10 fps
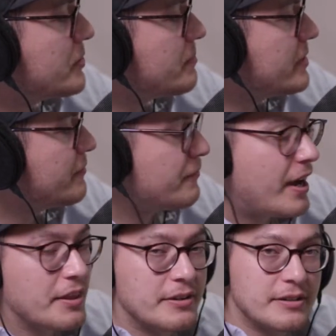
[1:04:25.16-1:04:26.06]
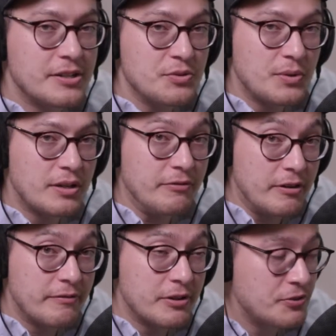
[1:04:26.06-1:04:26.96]
be a father as well
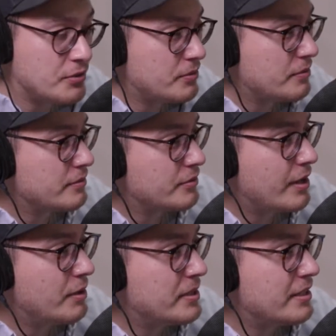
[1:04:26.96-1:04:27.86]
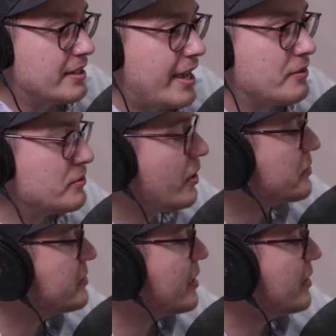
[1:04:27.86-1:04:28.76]
very, very soon. So I'll be a dad who
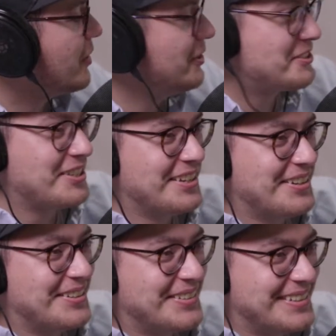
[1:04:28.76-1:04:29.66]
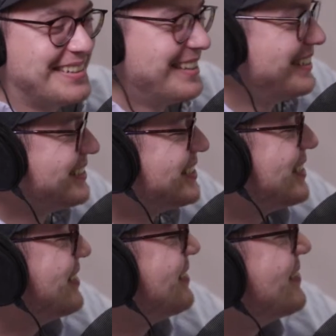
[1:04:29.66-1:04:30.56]
talks tech also.
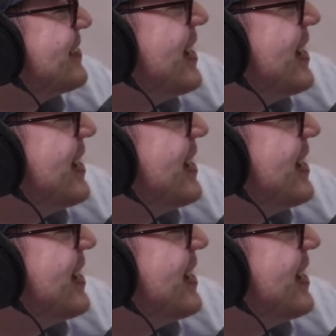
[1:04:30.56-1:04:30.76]
So, yeah,